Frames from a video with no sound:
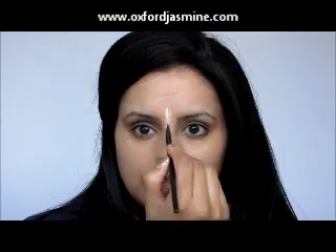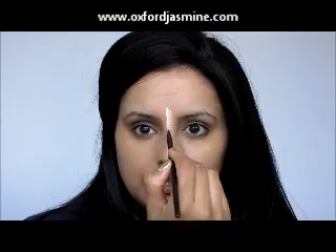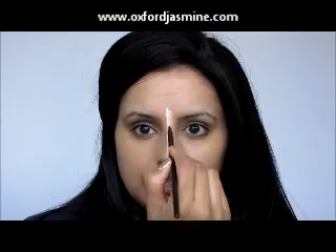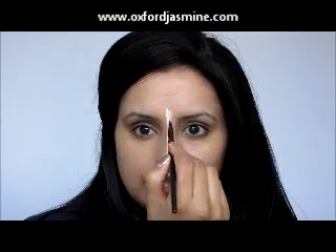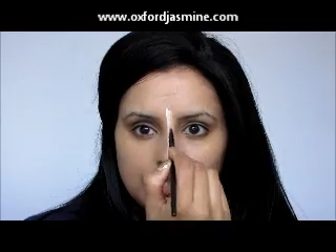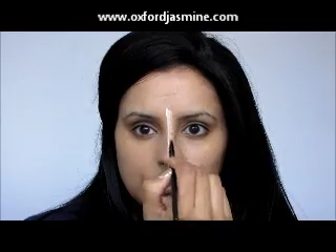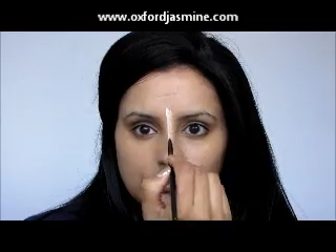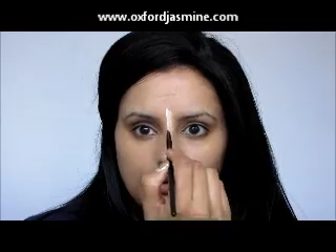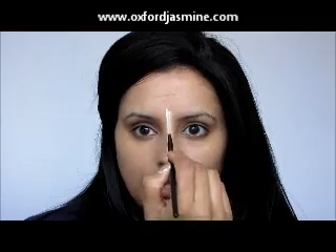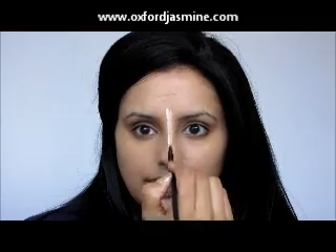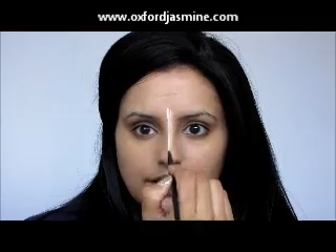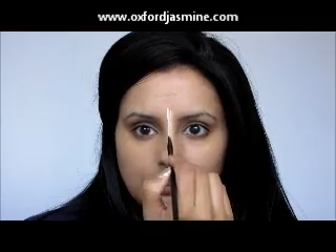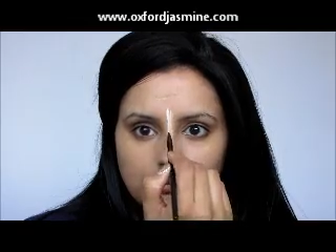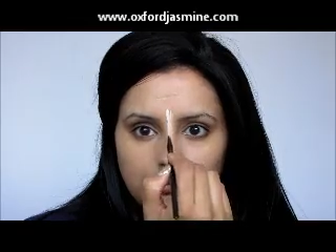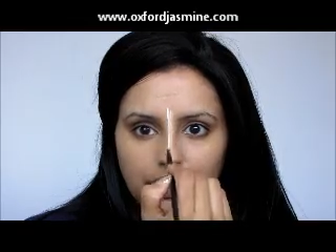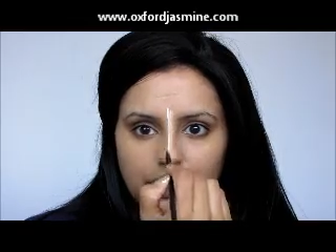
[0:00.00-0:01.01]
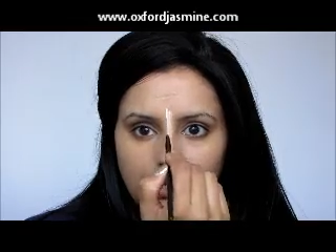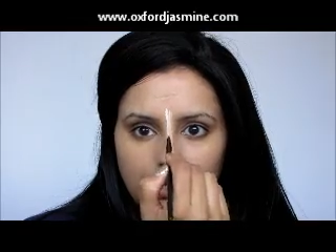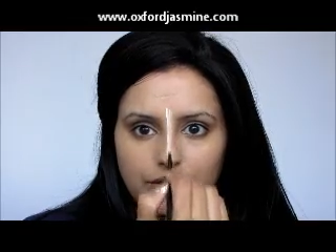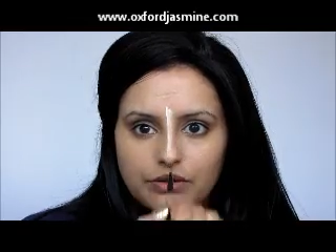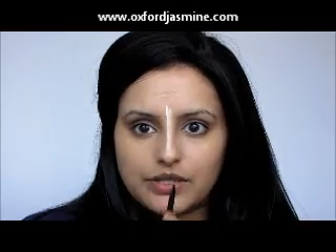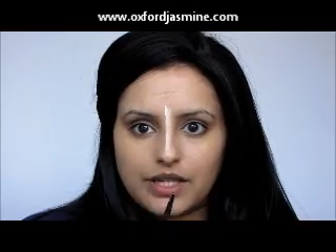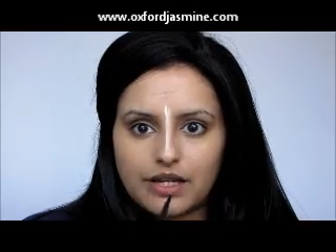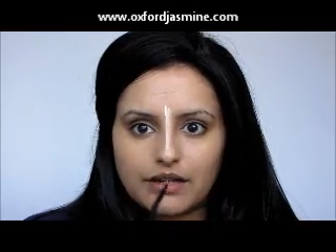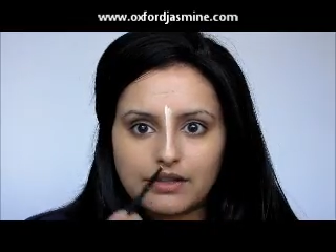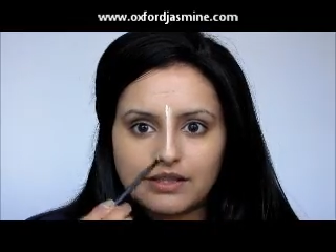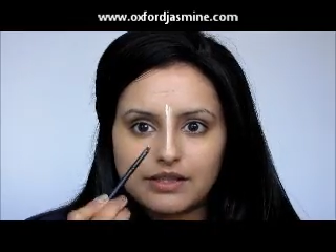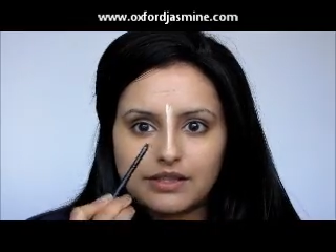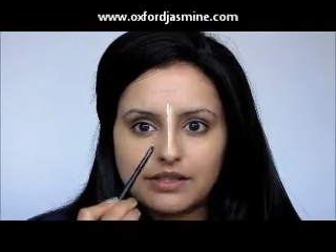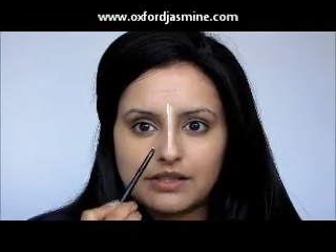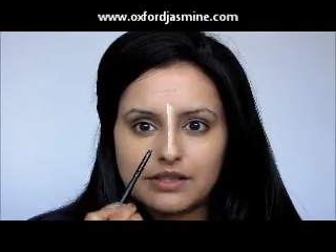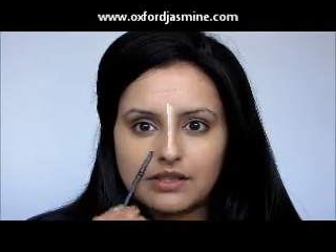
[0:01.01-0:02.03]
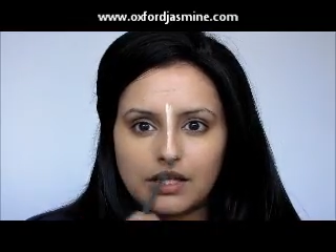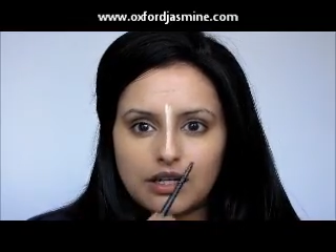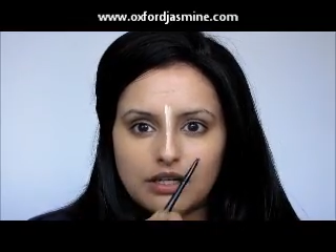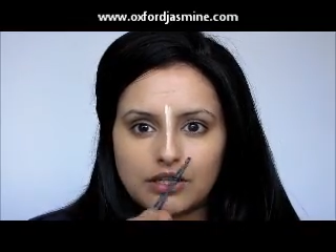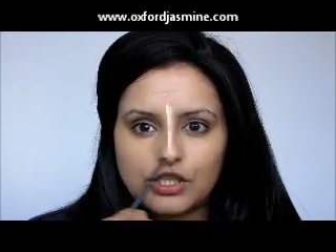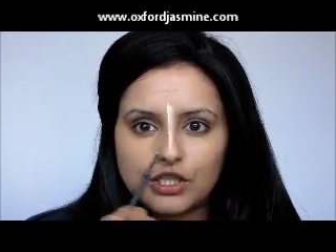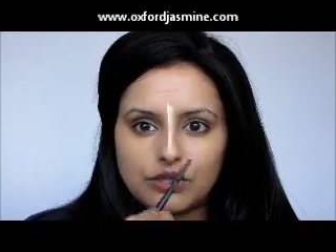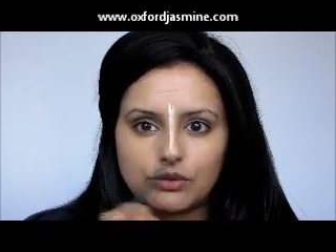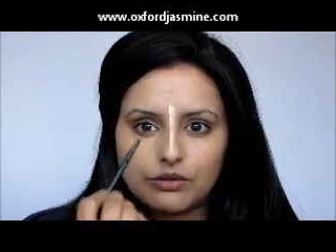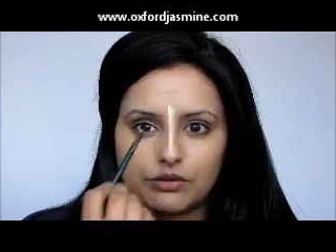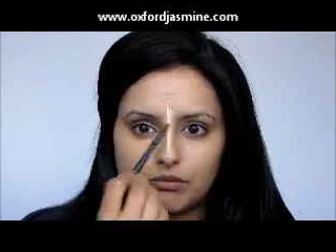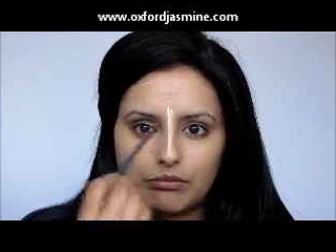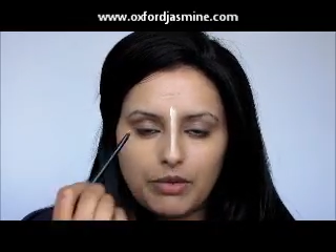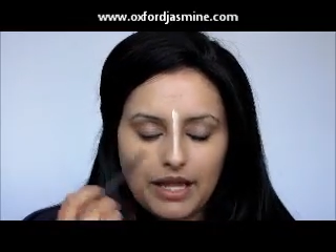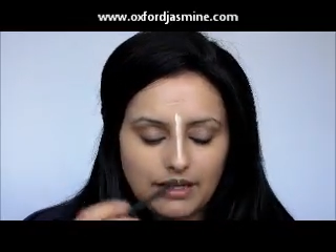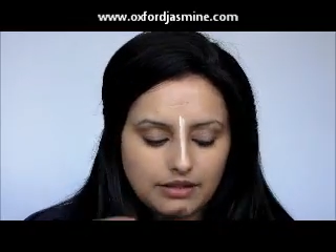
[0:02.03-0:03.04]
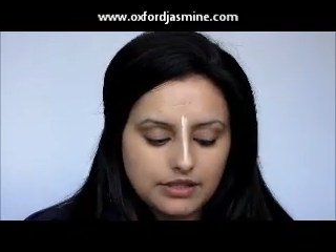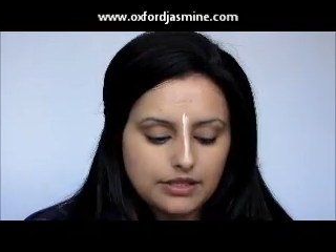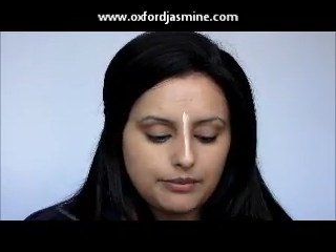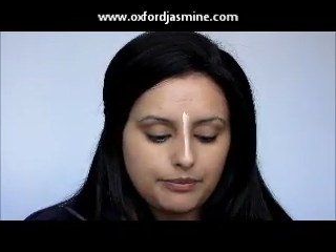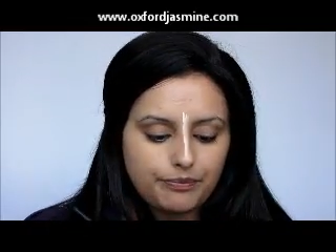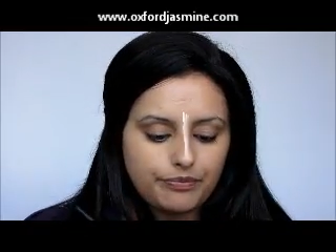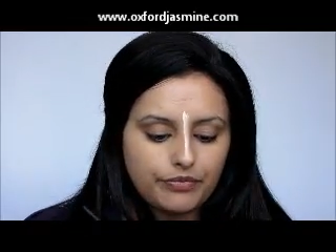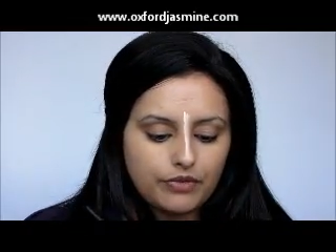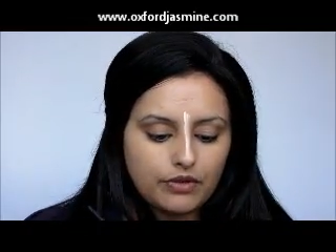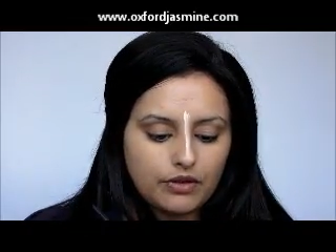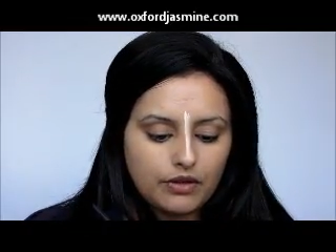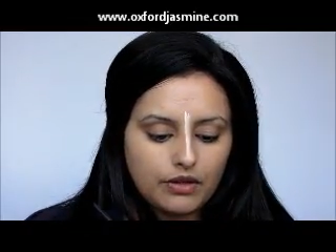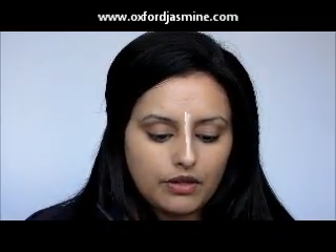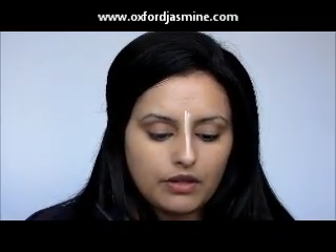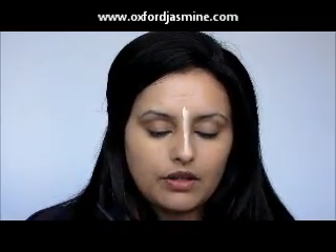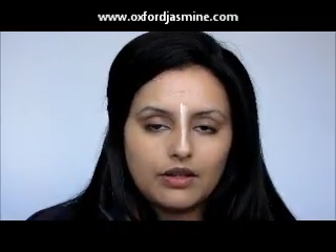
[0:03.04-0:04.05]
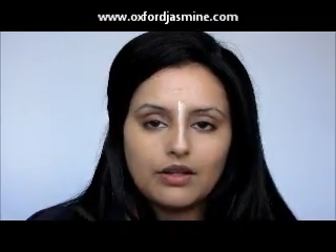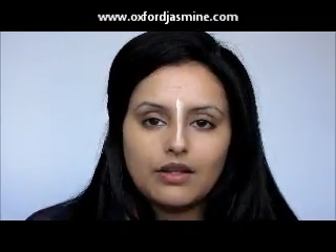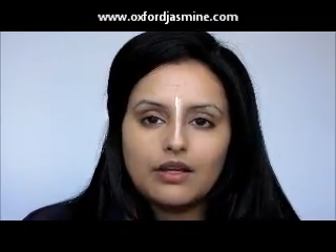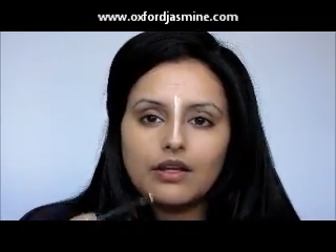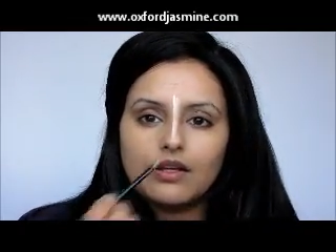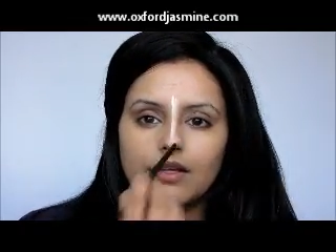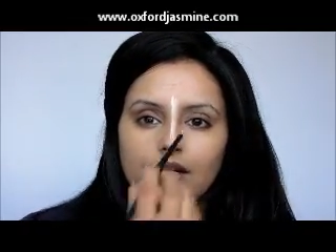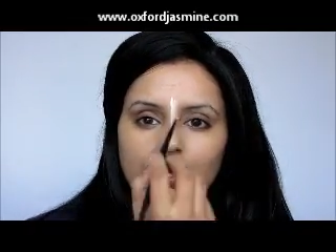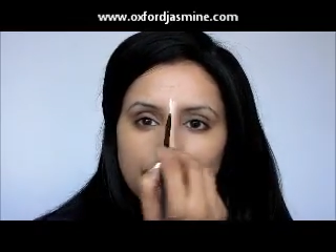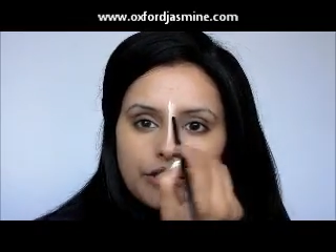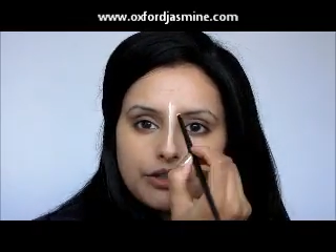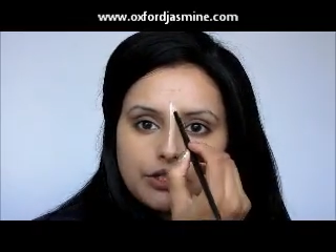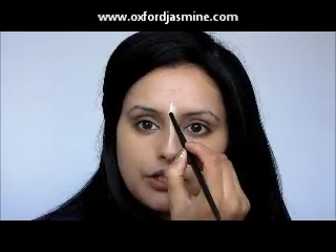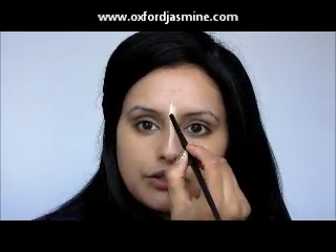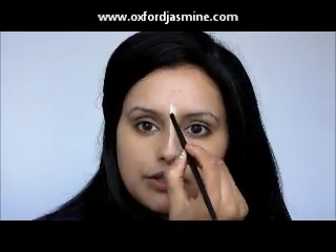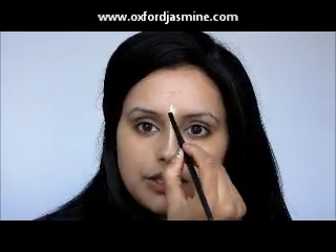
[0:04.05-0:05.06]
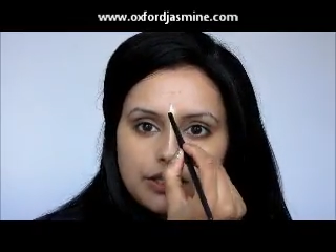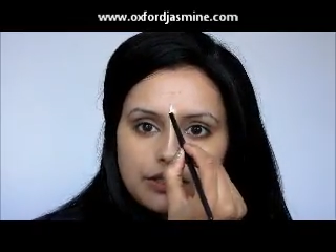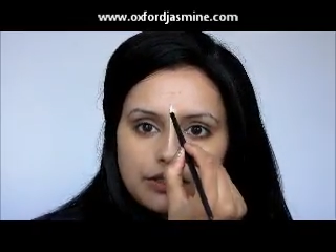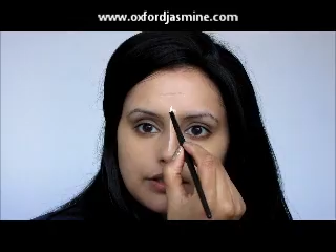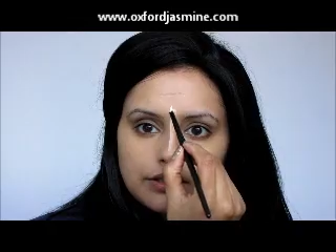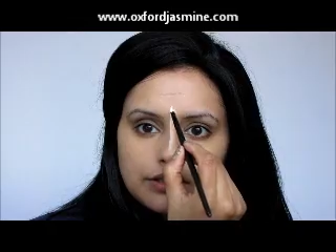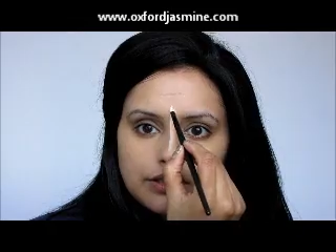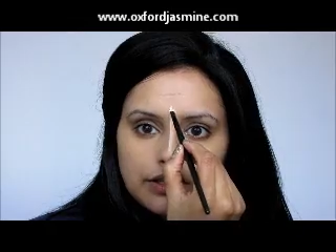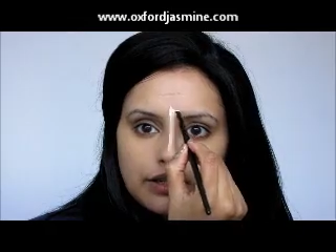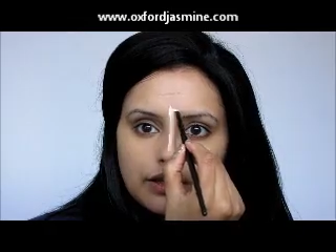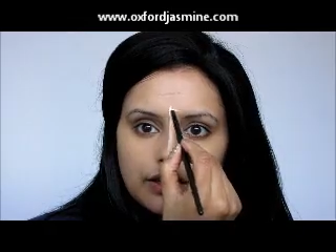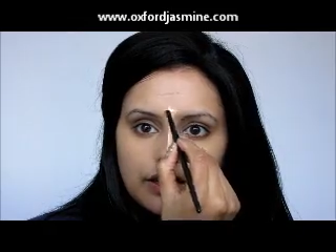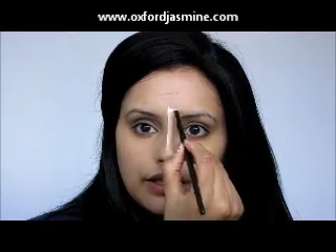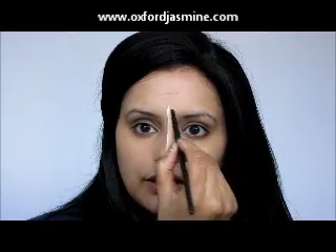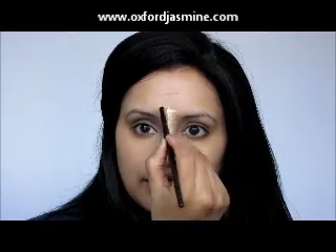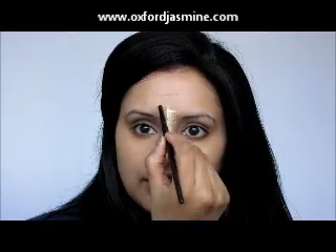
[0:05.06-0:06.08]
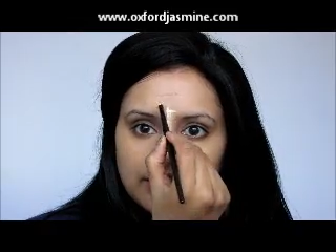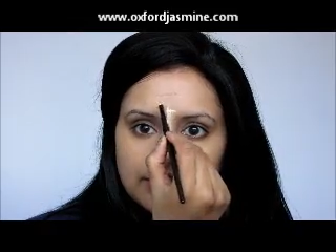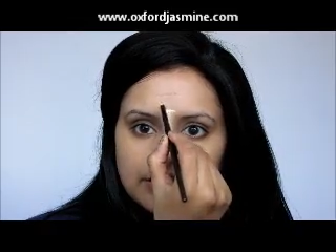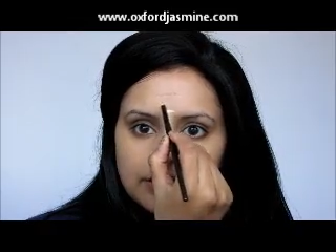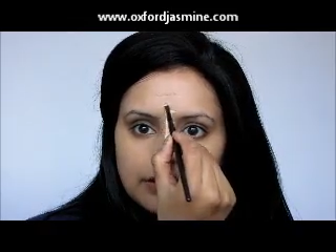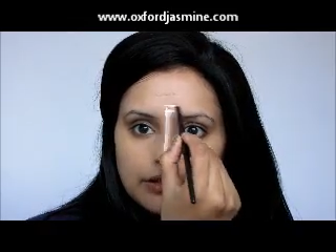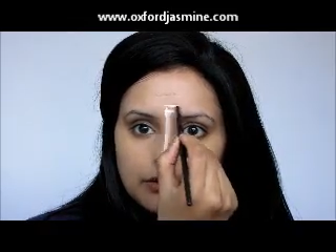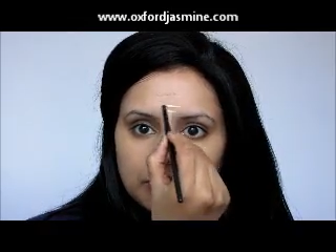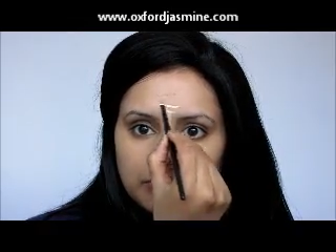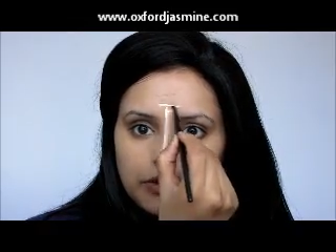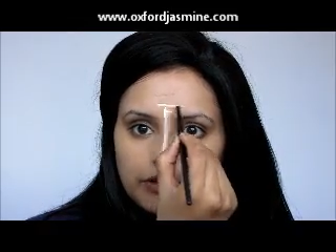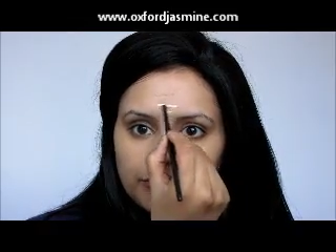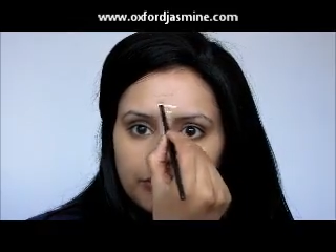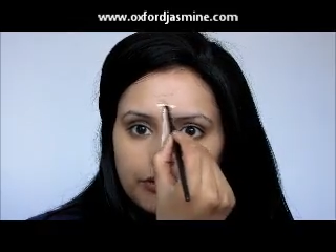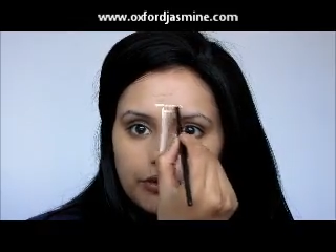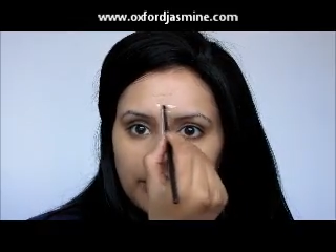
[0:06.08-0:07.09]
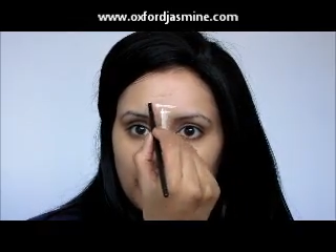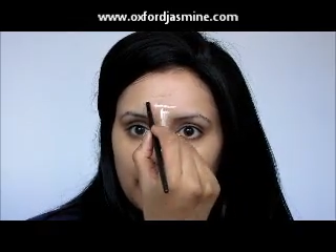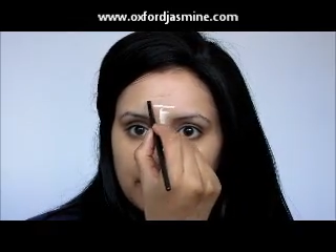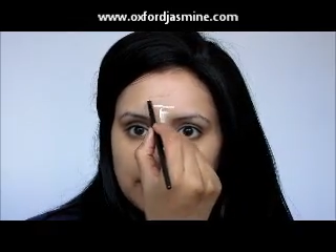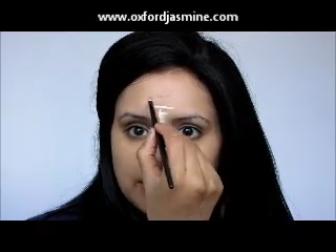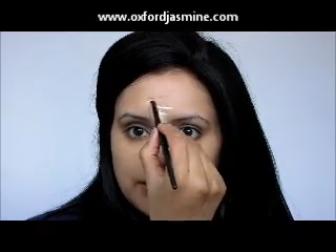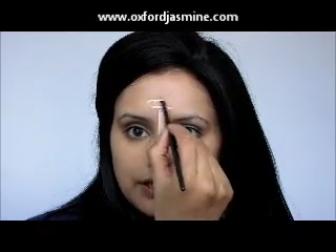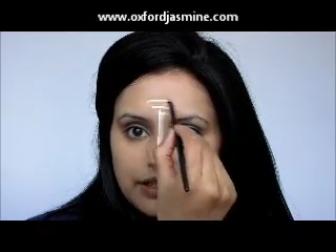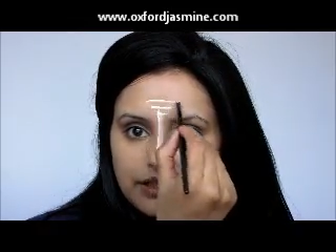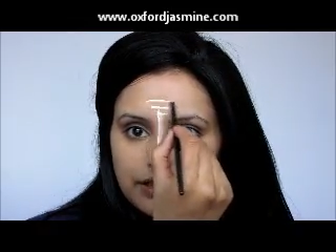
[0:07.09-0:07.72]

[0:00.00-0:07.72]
it to straighten my nose out because it's a touch sort of bent. Then I'm going to use it to highlight my forehead,